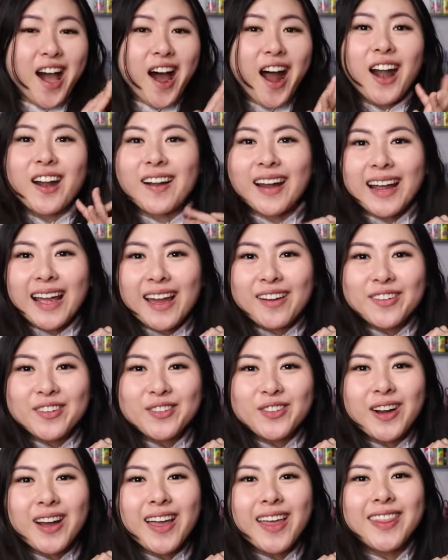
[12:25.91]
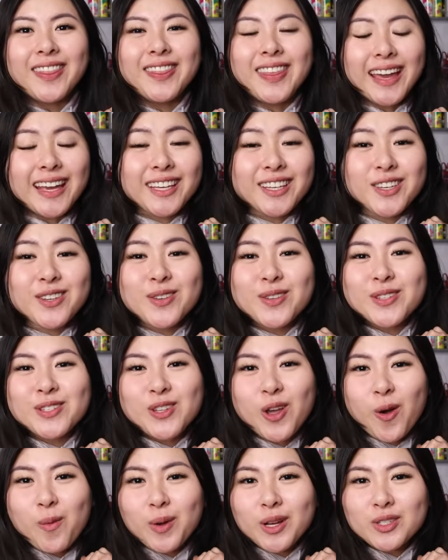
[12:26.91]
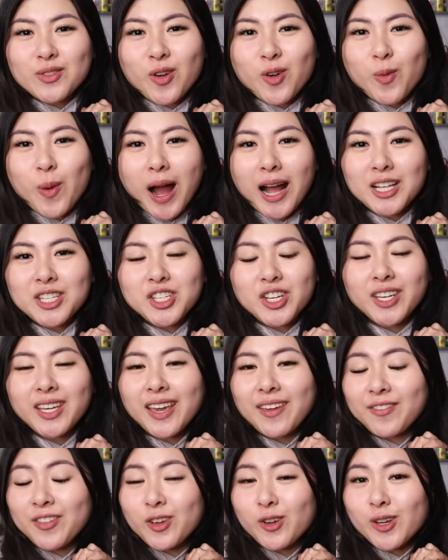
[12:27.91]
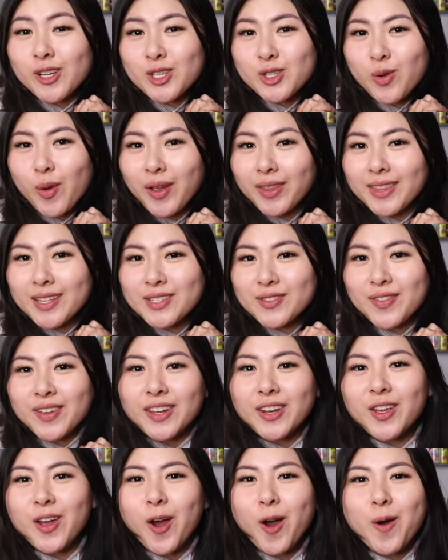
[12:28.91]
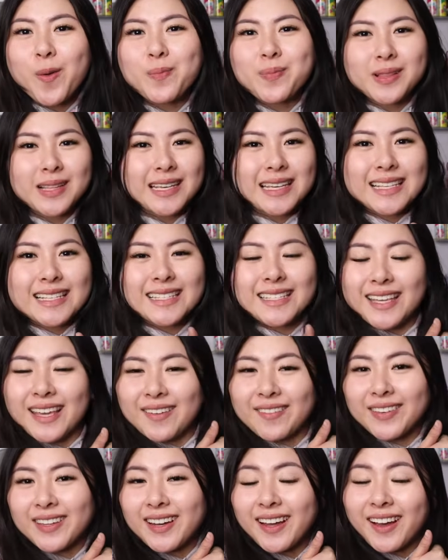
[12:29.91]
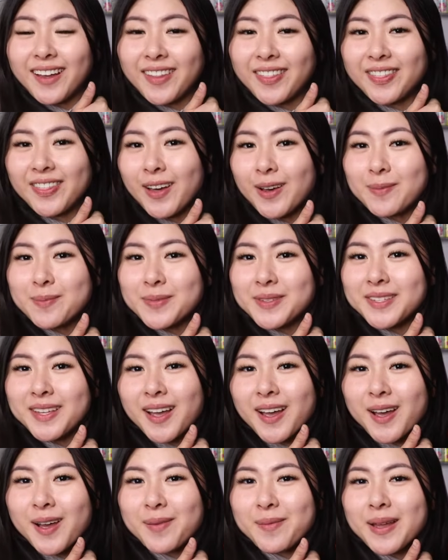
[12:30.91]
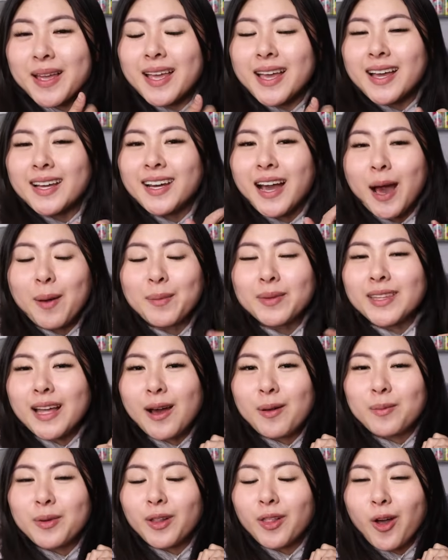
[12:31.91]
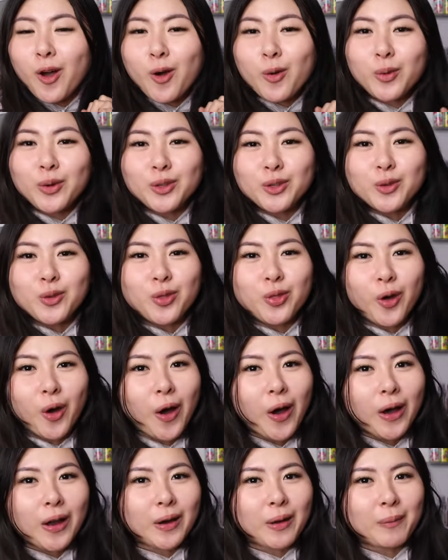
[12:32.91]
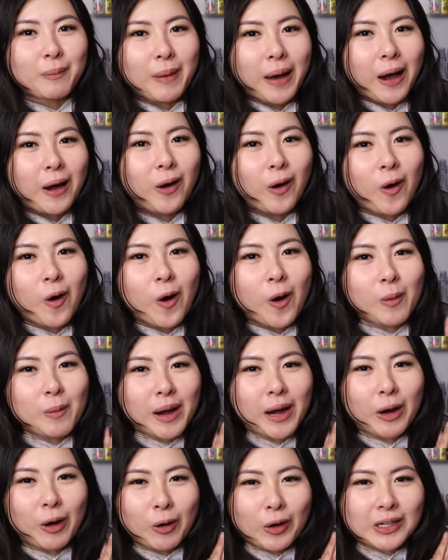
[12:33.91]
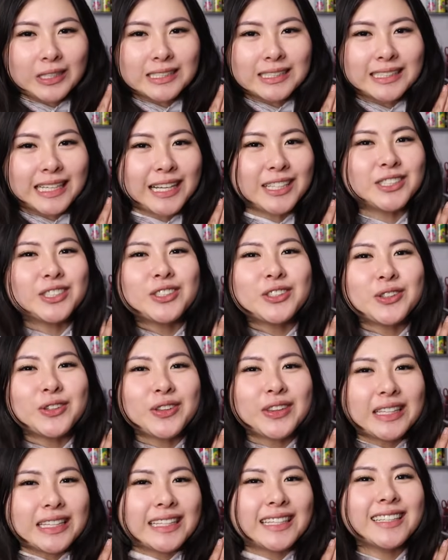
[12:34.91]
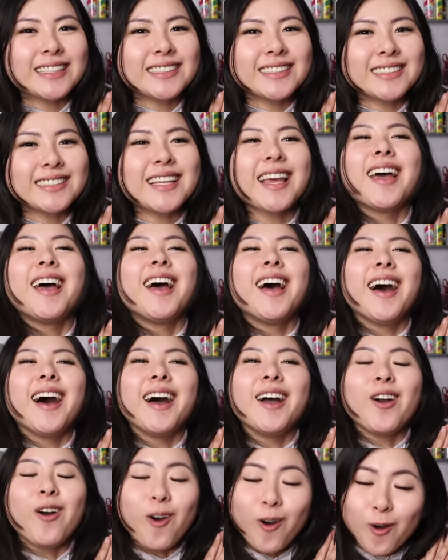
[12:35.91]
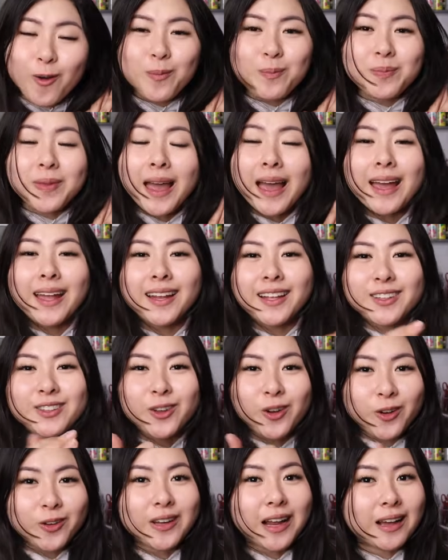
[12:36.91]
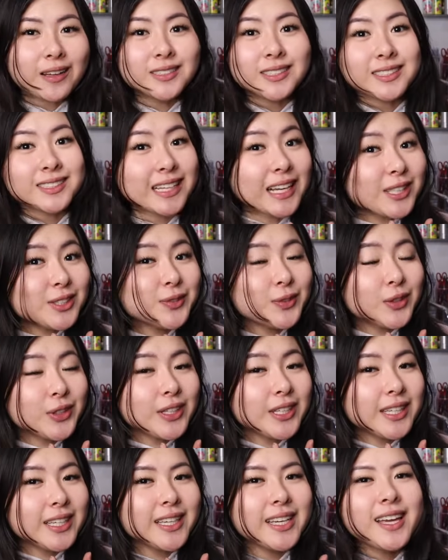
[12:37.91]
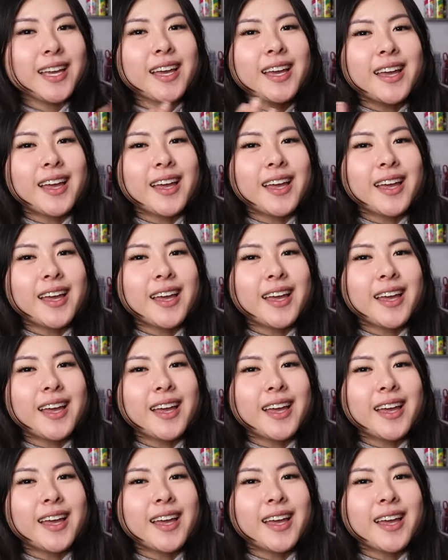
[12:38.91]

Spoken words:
Alright everyone, thank you so much for watching. If you enjoyed this video, please give it a thumbs up. Comment down below what you thought about all my organizational things. I hope that it turned out successfully.